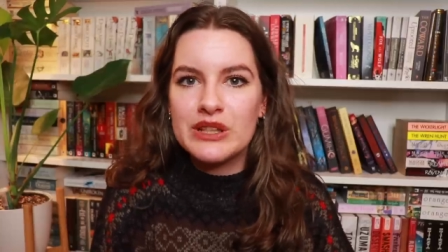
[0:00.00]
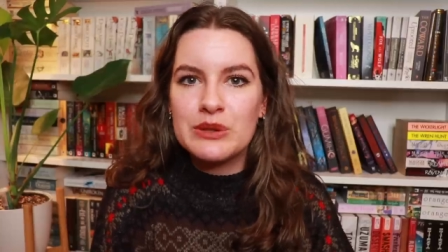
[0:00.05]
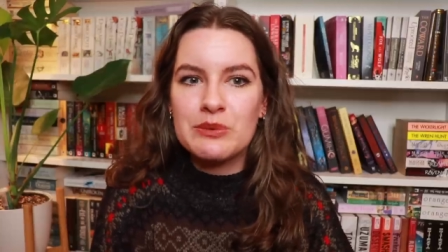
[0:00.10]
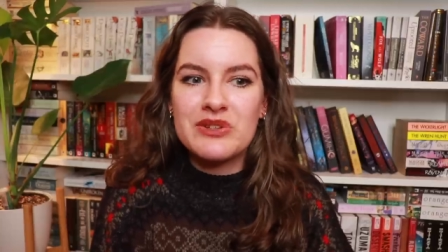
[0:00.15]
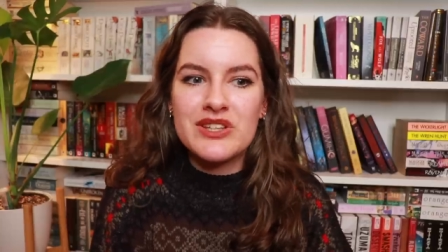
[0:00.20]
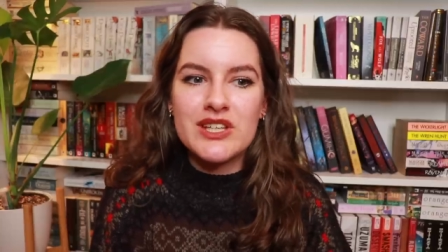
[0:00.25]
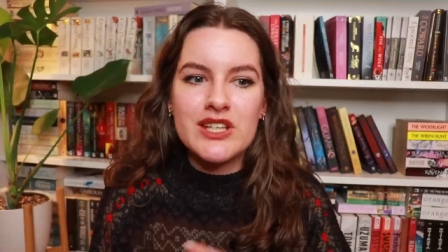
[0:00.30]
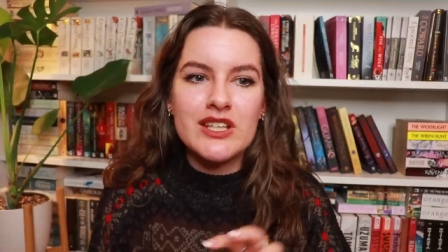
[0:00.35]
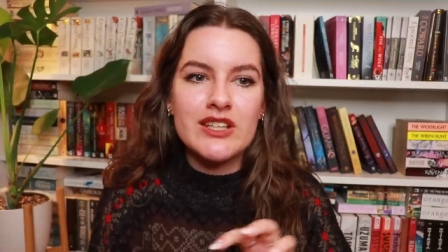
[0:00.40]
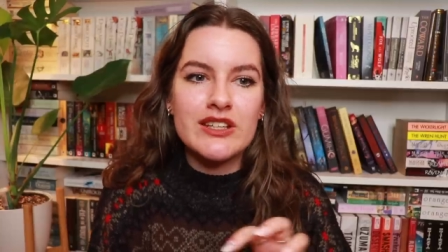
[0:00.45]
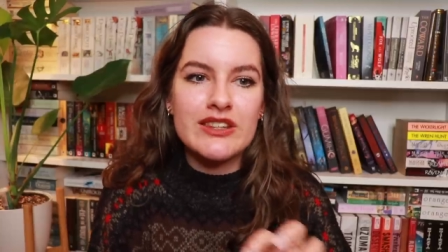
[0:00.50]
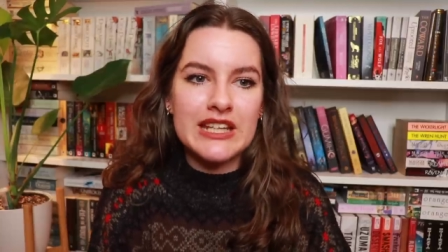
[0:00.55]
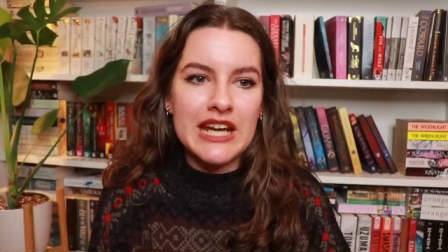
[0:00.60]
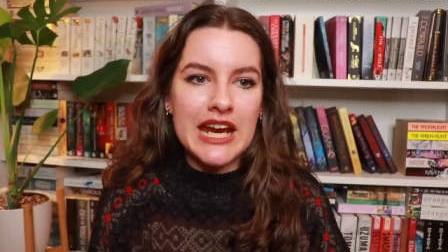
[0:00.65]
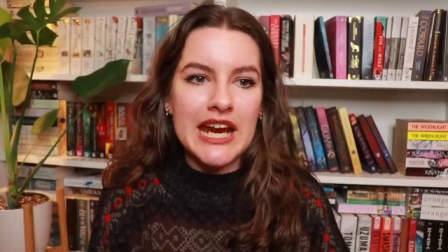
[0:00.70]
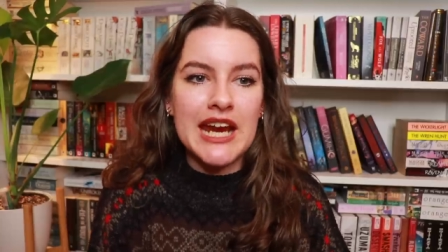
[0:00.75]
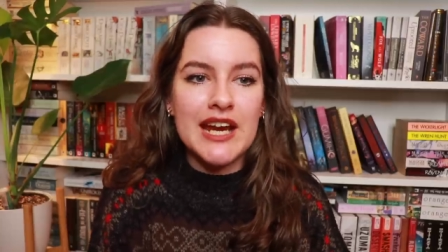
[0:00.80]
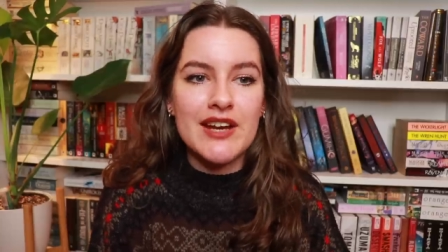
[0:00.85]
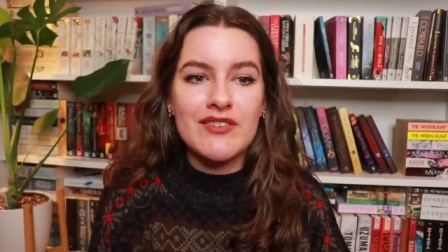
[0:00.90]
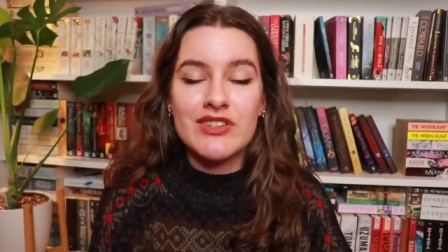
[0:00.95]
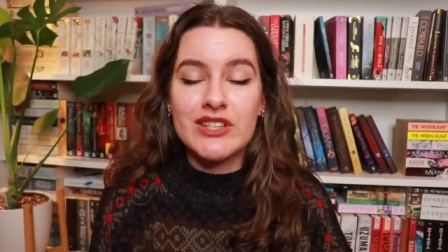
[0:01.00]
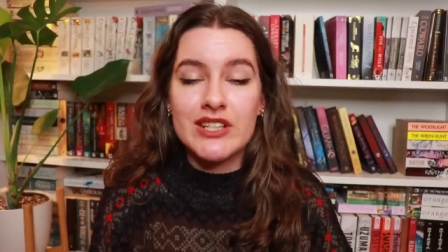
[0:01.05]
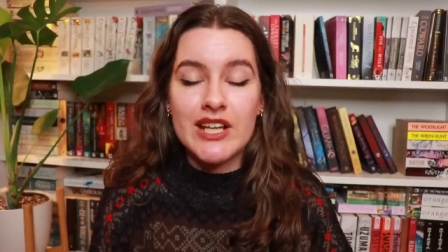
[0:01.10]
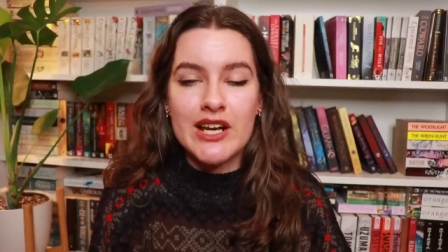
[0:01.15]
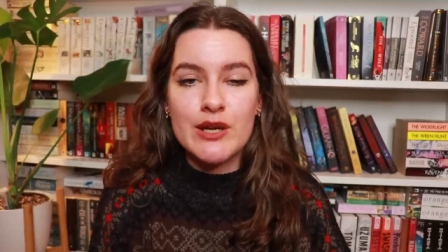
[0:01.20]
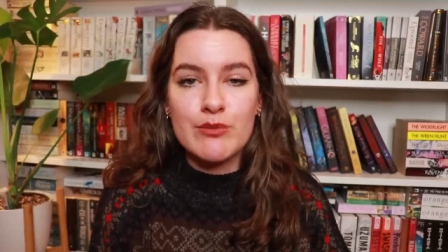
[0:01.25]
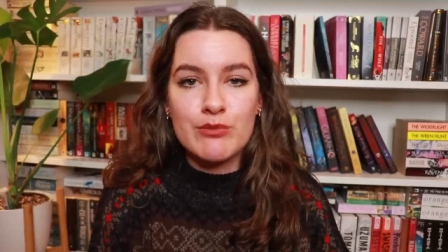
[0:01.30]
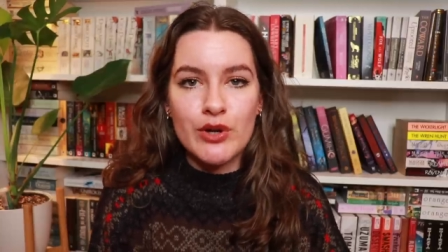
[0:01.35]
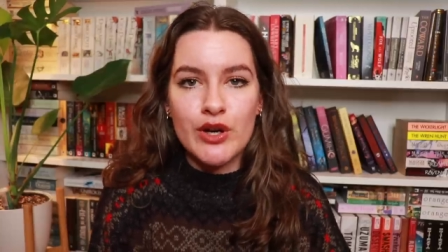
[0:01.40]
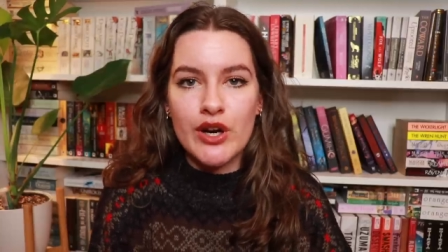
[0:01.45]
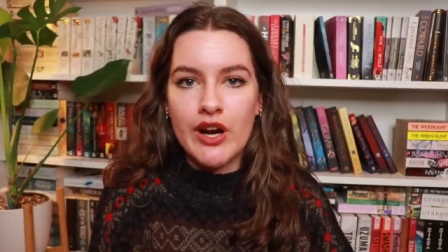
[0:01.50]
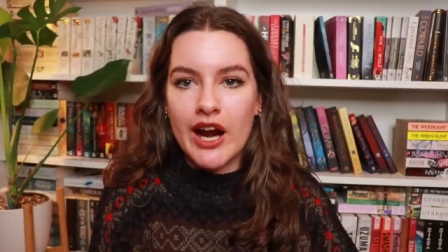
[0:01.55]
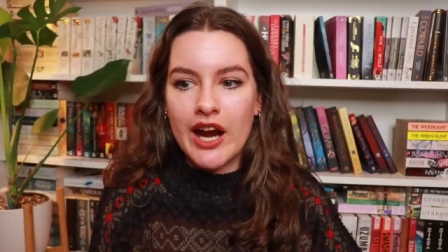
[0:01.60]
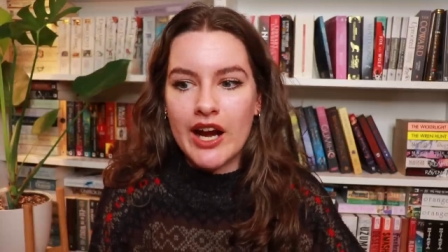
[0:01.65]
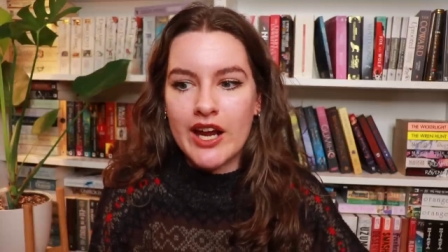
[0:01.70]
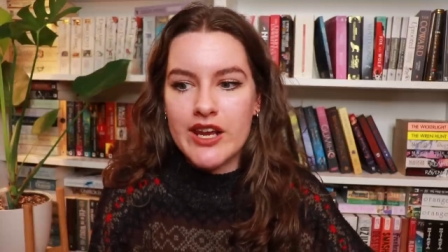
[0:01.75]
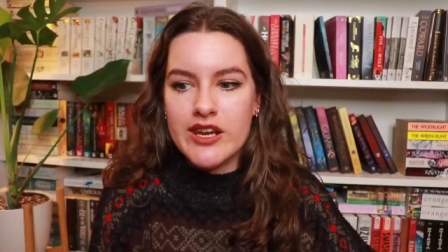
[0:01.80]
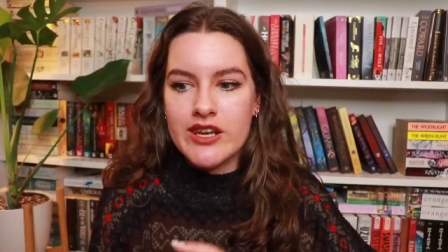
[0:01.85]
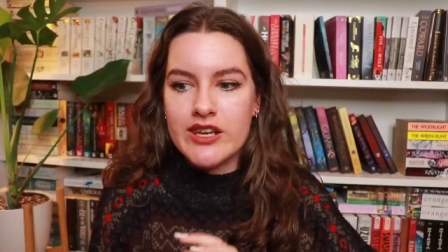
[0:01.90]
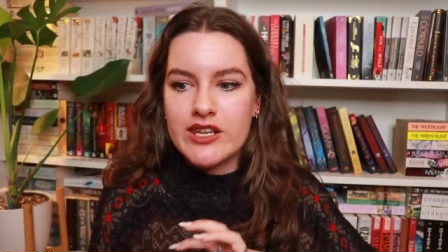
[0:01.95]
It was in the caves in Edinburgh,
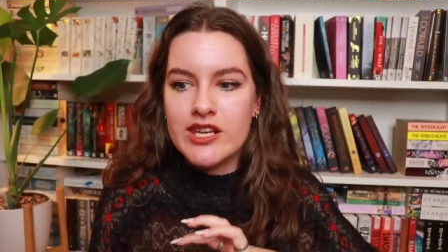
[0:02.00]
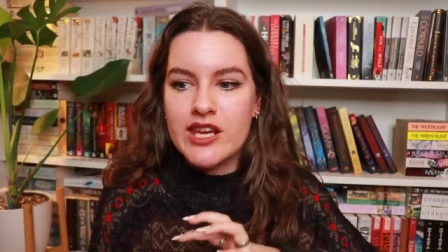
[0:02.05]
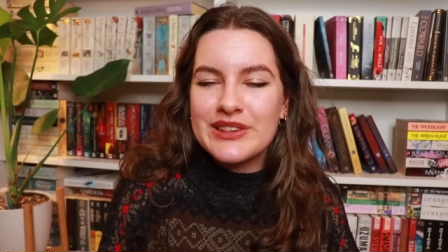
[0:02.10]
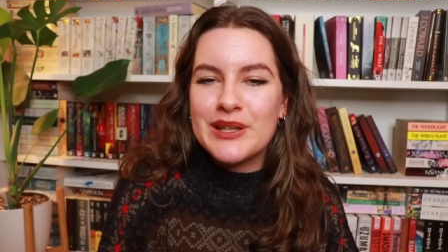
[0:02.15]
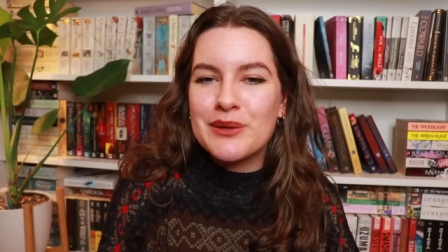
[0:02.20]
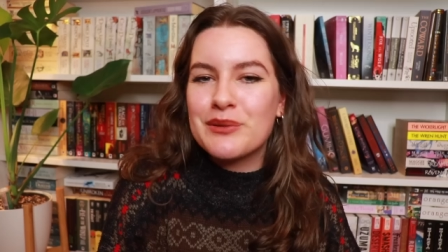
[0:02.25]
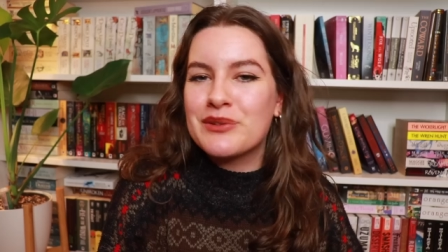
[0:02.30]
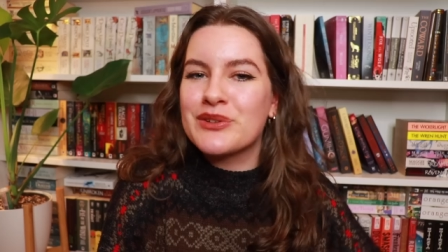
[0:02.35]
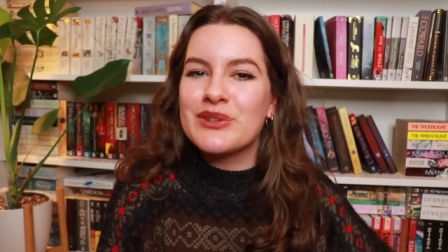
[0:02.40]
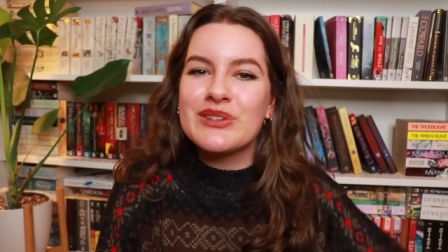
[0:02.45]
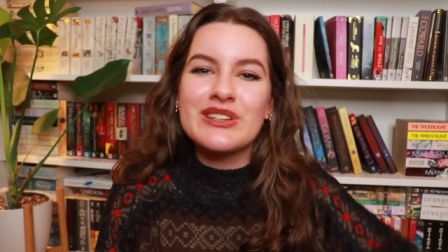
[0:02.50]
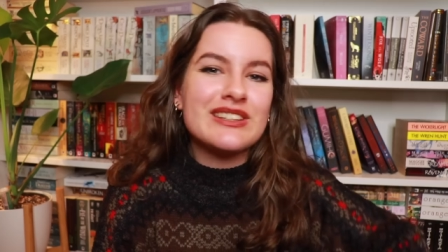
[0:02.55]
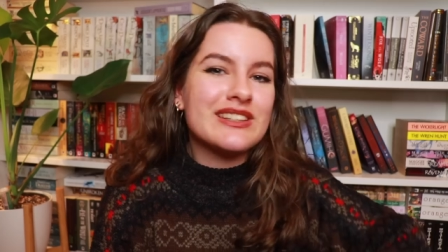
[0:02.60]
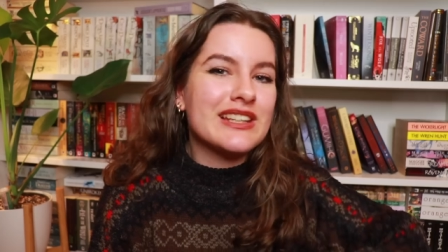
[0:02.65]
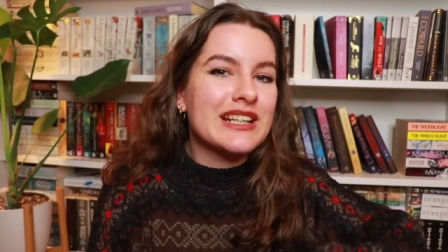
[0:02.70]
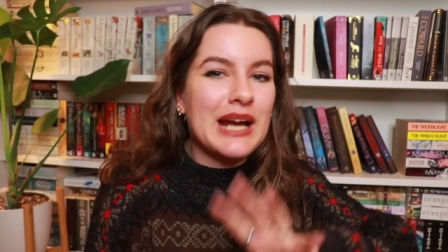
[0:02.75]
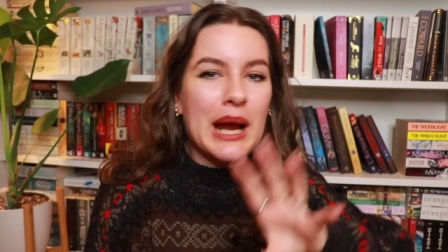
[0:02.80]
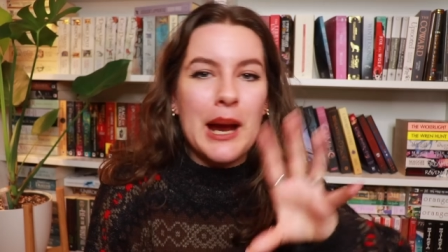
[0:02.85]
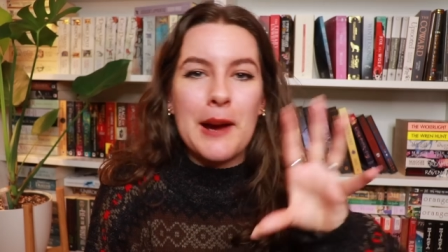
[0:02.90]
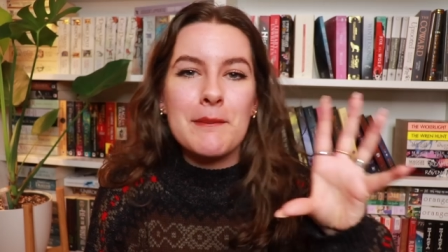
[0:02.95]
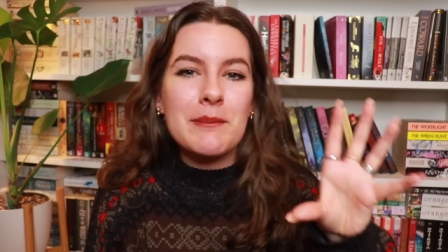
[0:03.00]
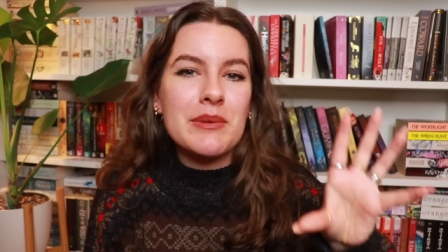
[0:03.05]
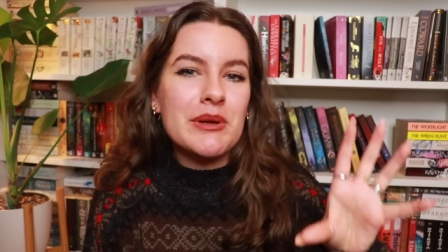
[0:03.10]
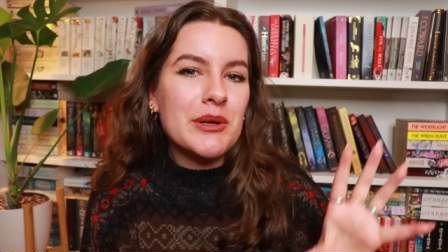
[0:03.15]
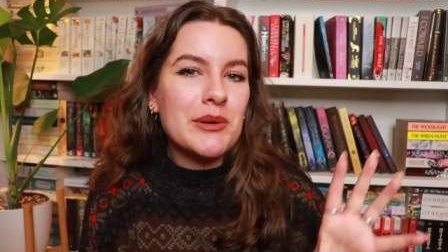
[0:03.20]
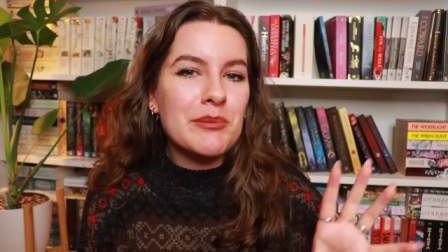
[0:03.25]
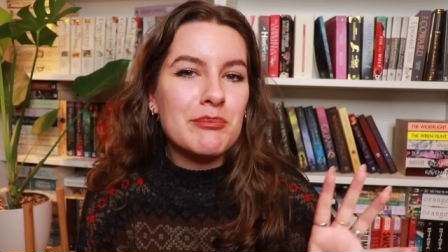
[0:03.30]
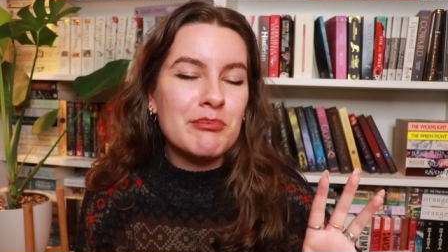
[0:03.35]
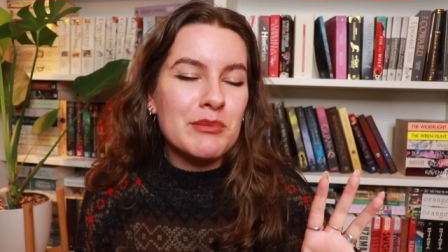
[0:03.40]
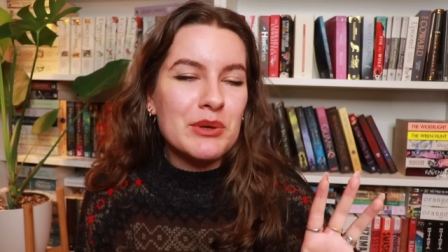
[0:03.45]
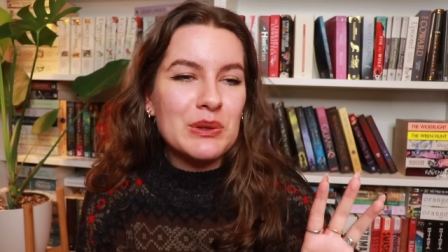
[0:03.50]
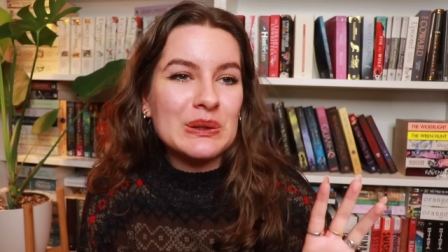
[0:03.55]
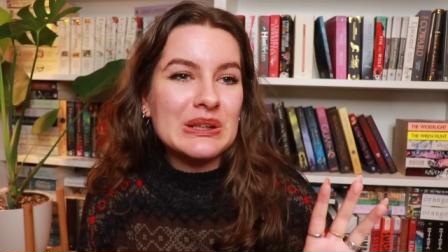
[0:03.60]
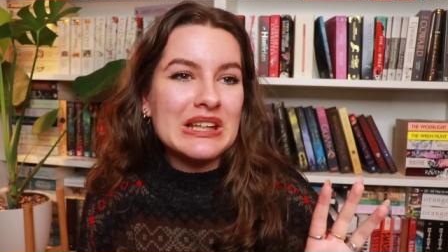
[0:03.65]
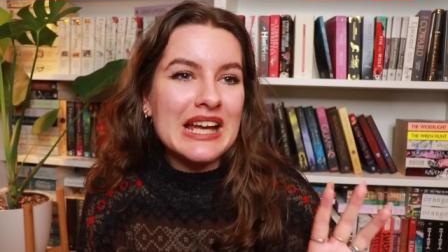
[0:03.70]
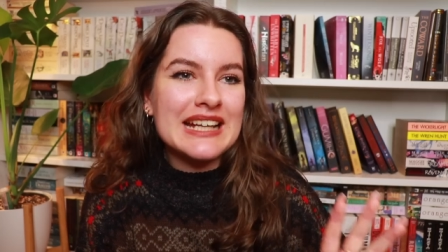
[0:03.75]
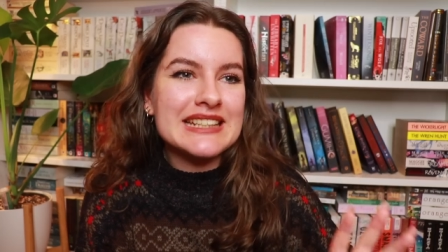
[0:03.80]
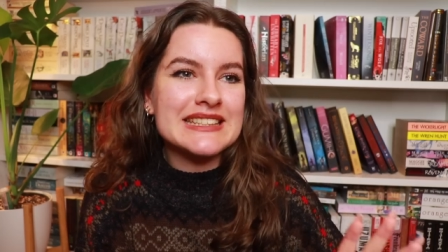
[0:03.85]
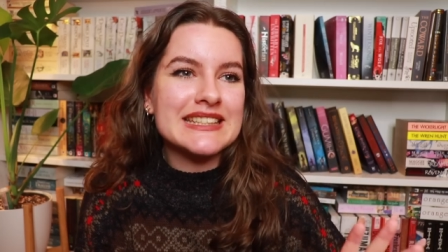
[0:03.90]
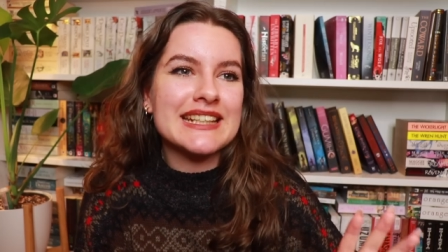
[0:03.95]
and there was all this like ambient mood
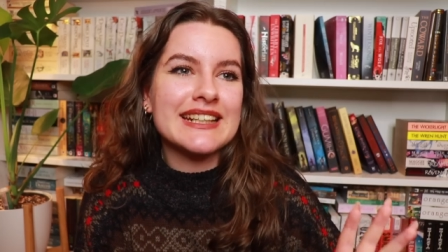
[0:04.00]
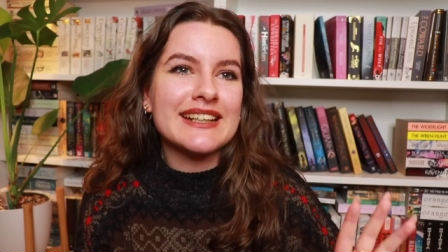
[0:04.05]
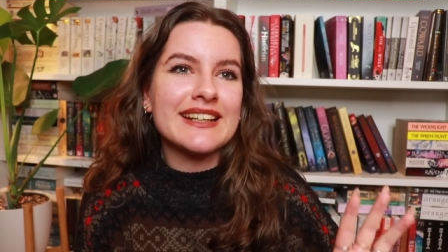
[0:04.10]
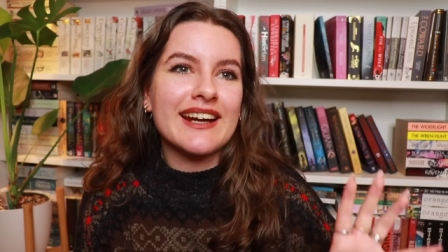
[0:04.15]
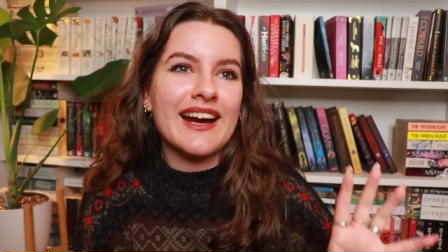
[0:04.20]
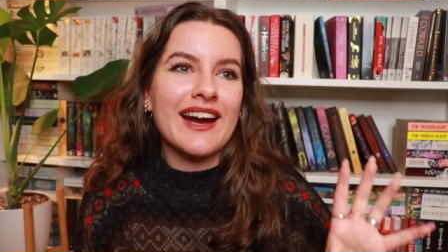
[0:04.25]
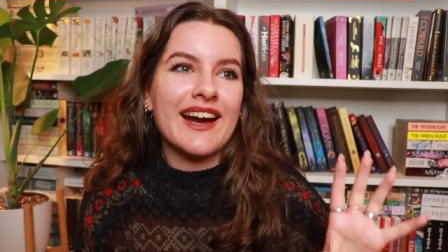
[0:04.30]
lighting,